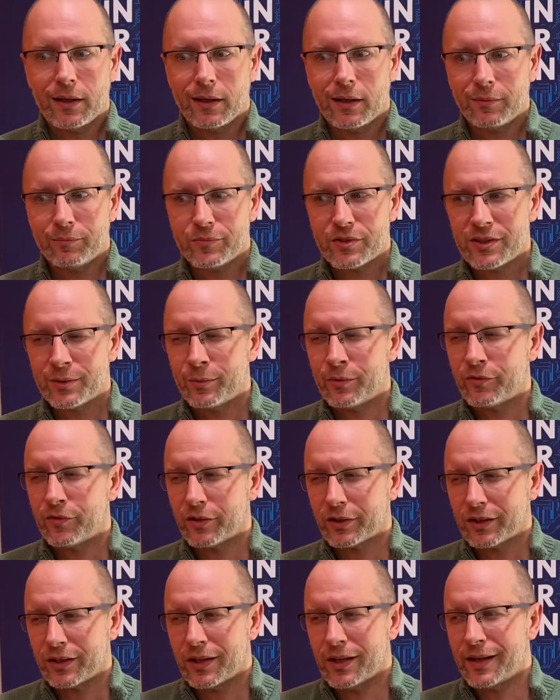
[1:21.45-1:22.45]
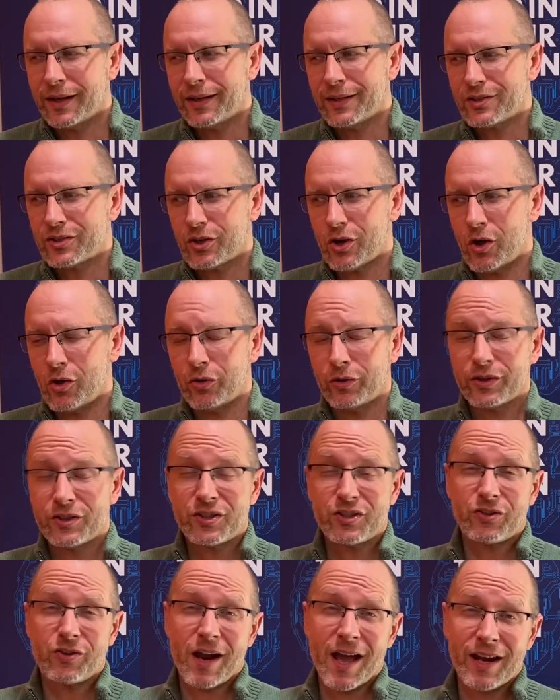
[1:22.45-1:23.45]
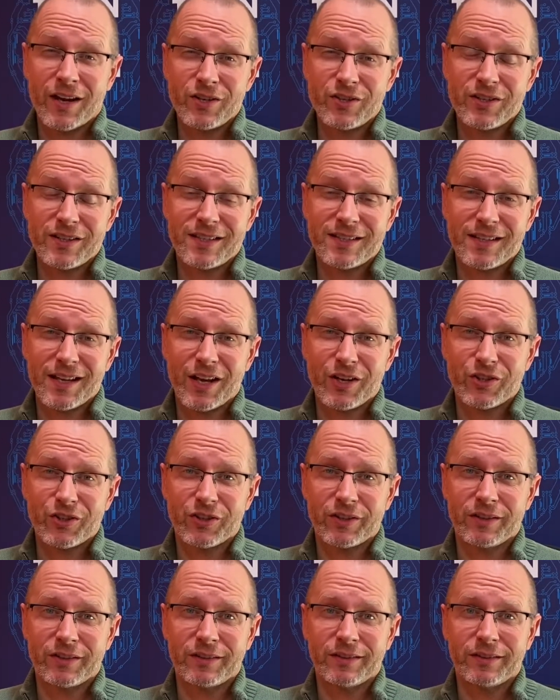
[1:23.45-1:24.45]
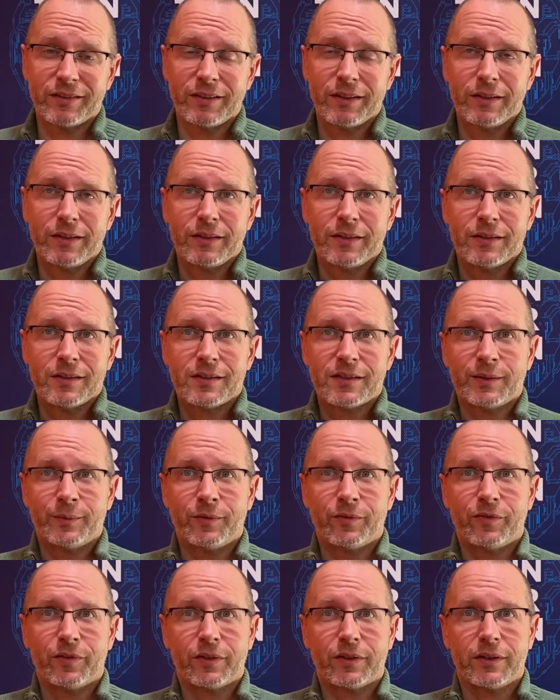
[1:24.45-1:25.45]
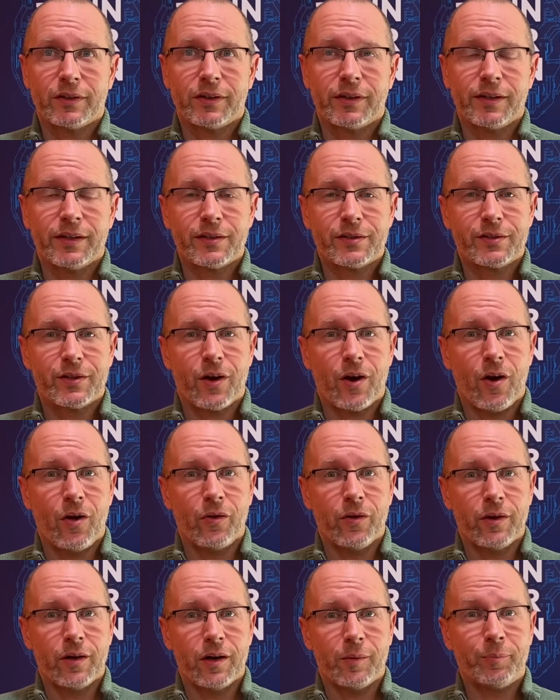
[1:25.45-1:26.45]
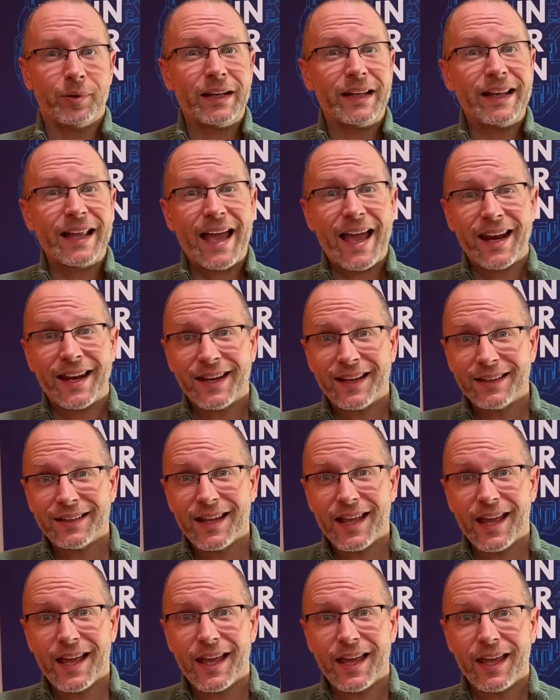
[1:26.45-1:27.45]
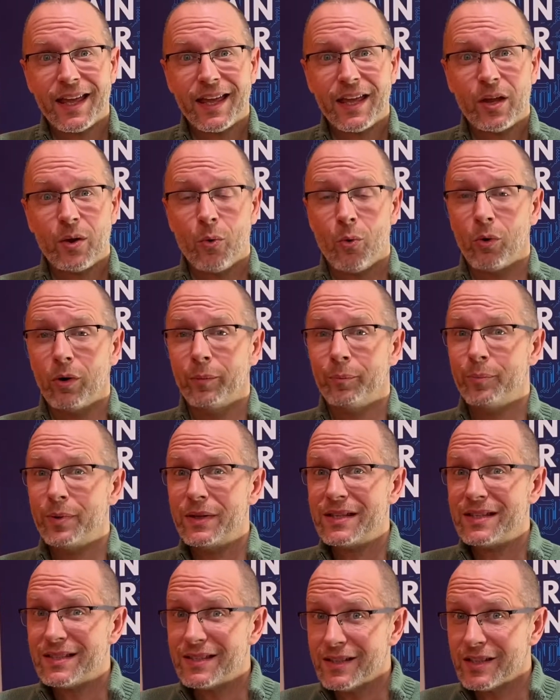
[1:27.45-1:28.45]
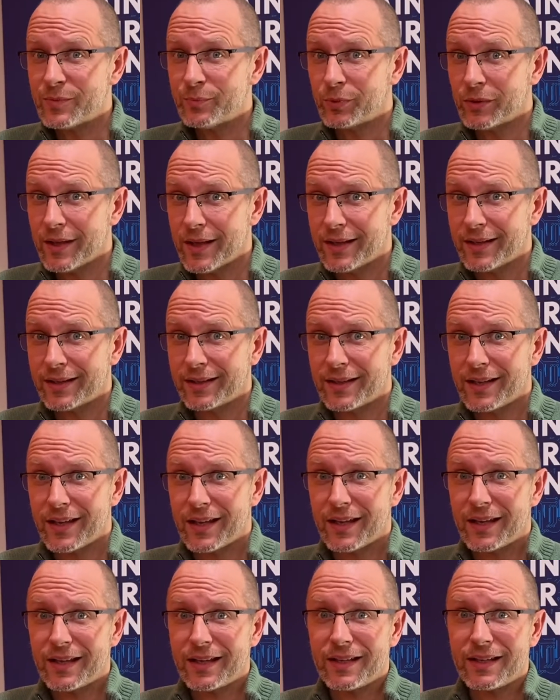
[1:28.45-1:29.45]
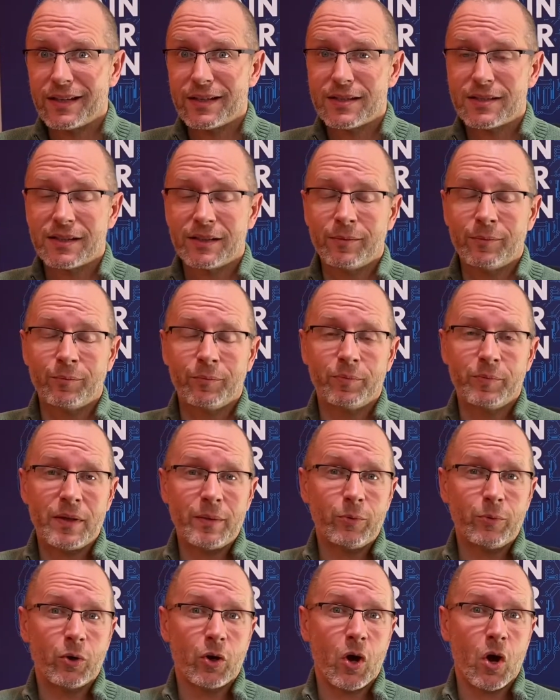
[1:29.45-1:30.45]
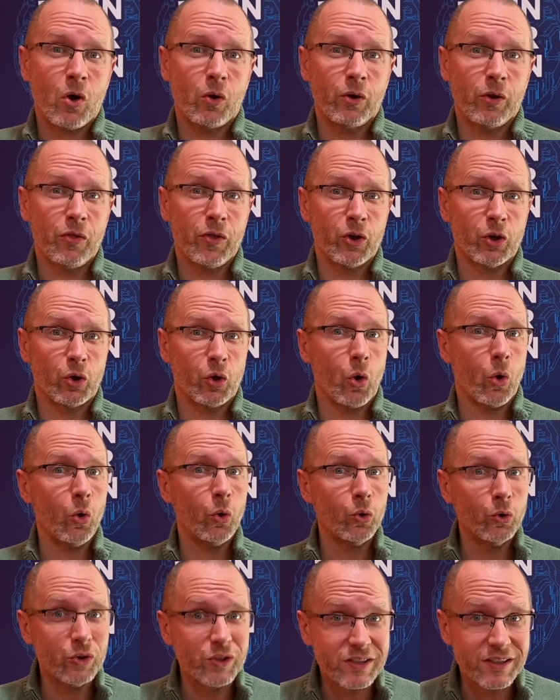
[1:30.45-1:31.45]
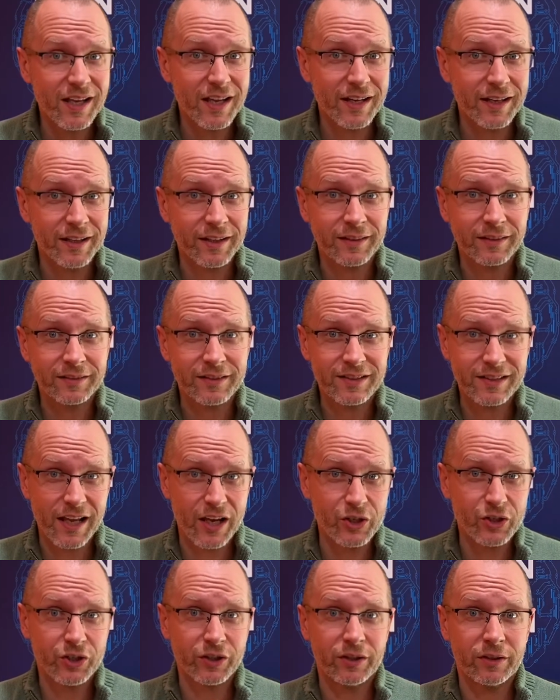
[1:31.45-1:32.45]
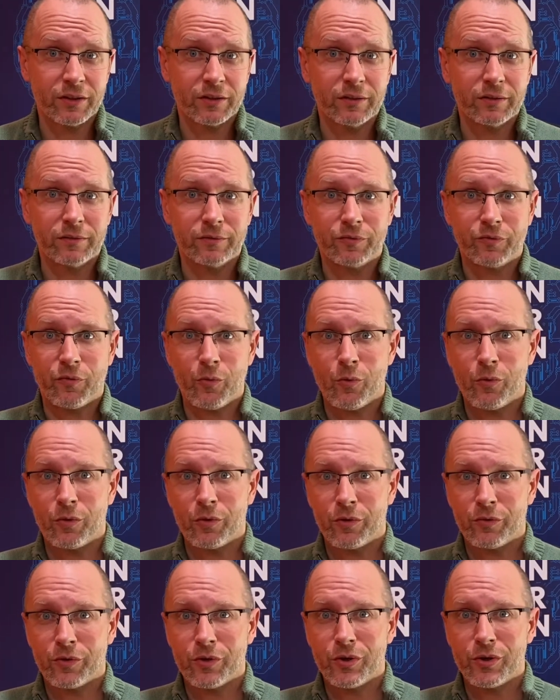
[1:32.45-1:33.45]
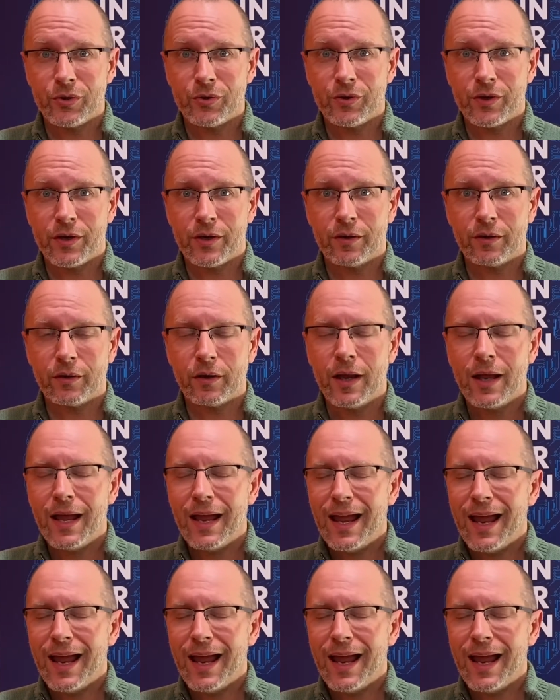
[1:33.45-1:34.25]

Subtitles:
Some of our clients call it a strategy session. Some of our clients call it a planning day or a business planning day. Some people call it their goal setting session for the new year.